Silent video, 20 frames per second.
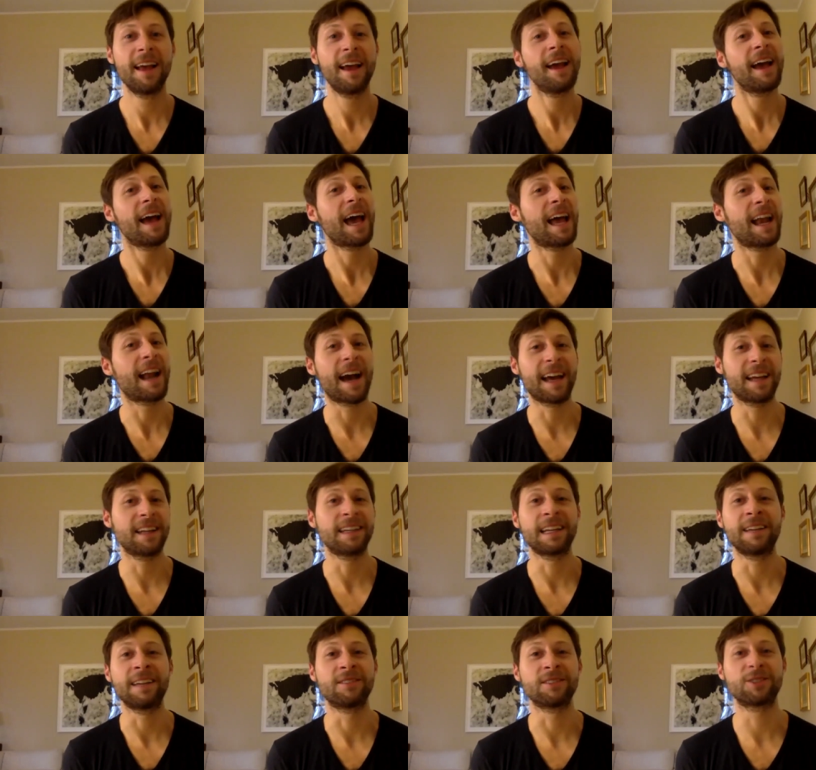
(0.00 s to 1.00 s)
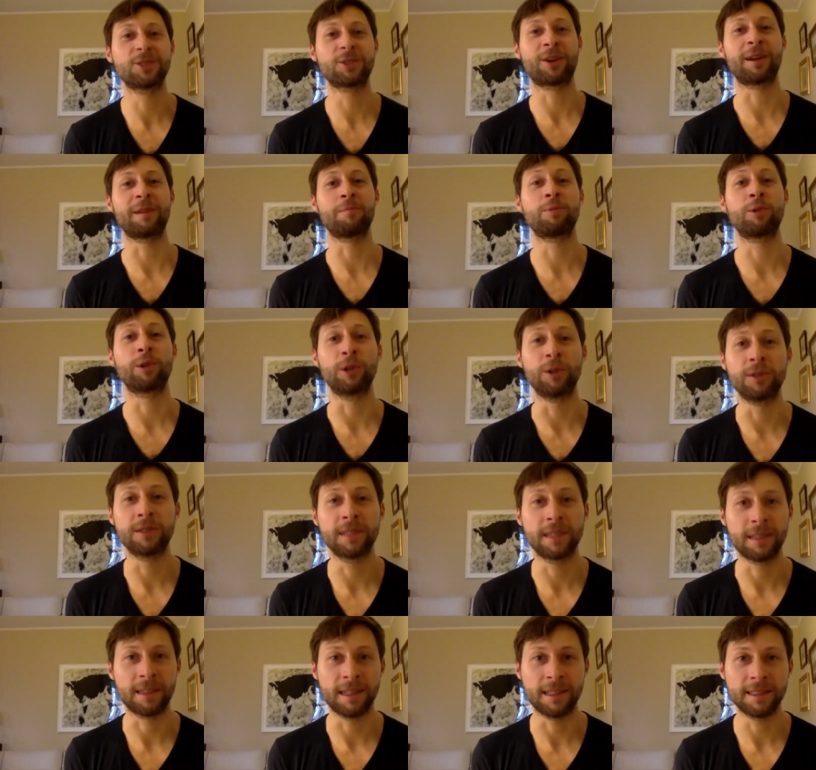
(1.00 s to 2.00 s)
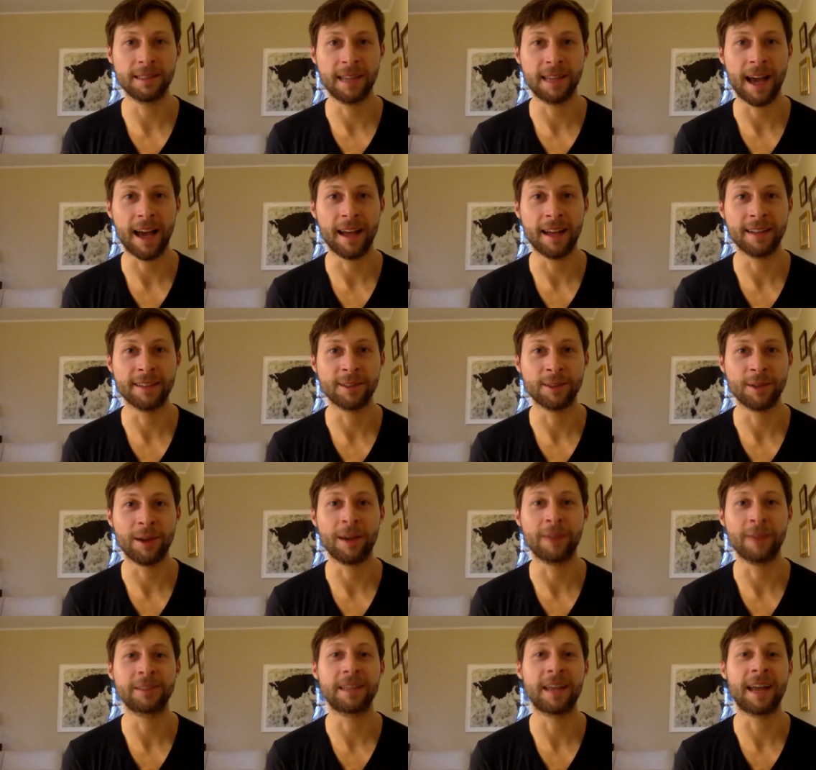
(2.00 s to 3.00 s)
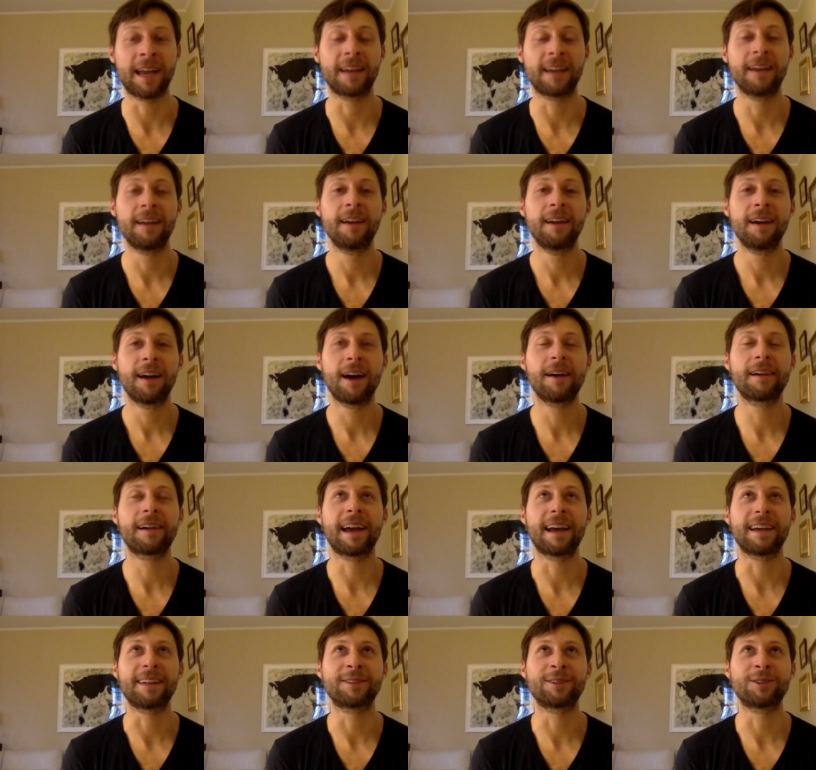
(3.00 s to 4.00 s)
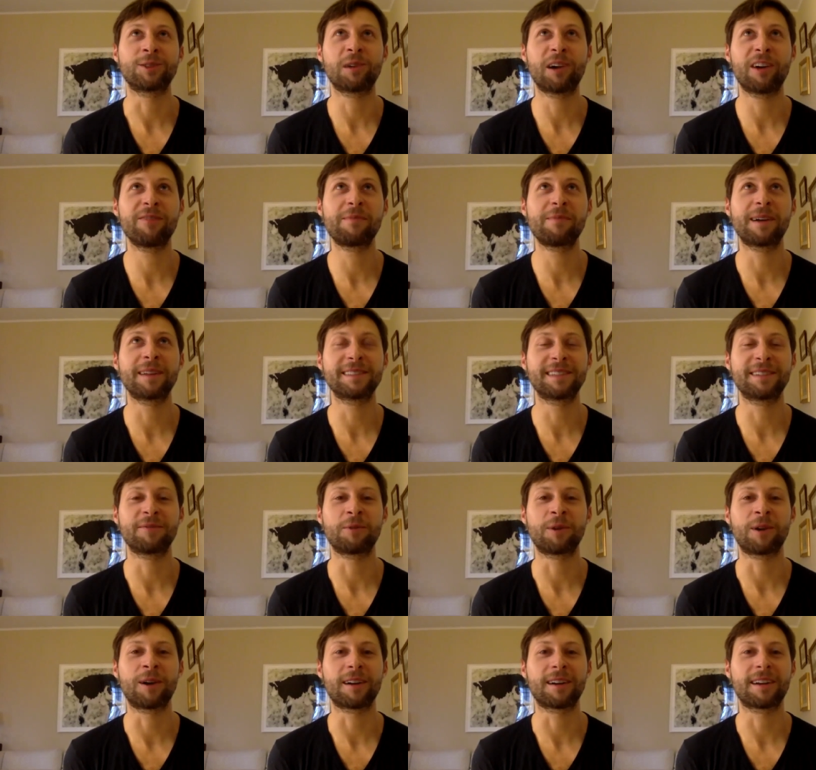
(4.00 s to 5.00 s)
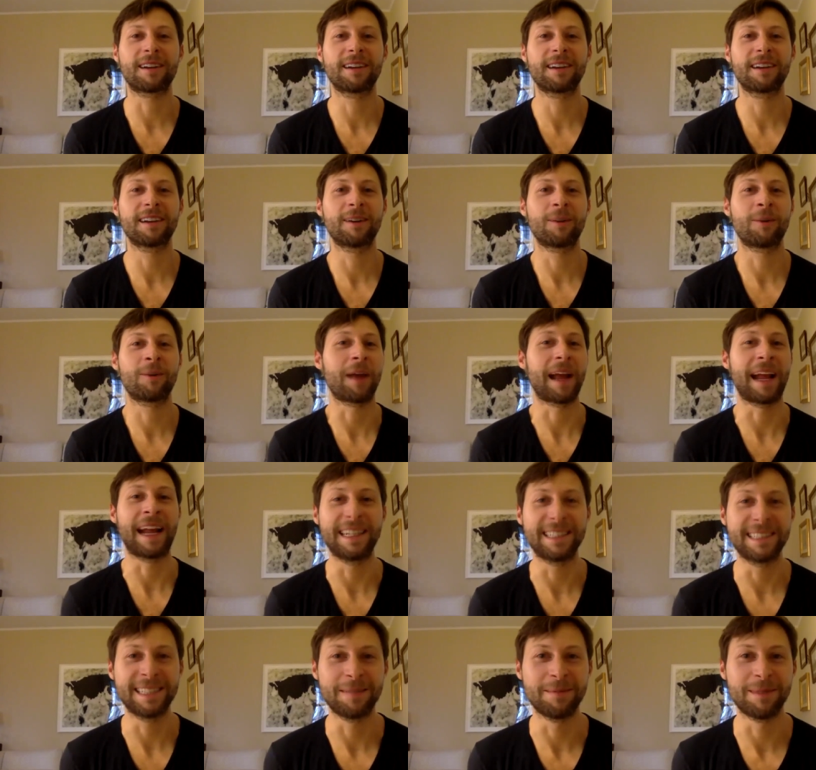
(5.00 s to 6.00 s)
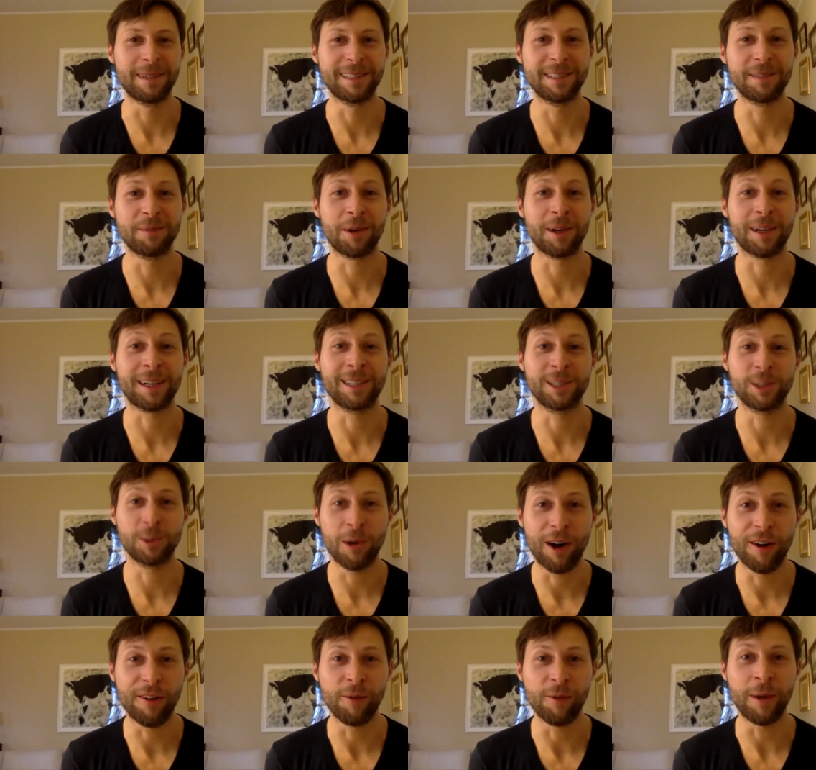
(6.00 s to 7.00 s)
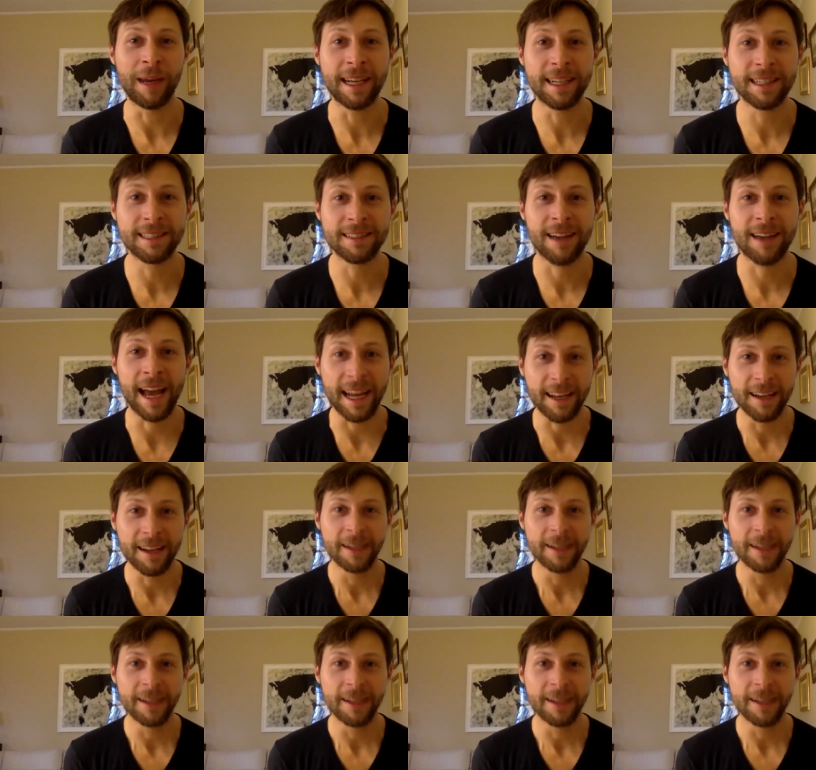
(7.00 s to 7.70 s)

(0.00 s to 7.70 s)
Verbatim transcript: and i hadn't even started producing this yet and so i was like okay so 12 months of work or 18 months of work in 12 weeks like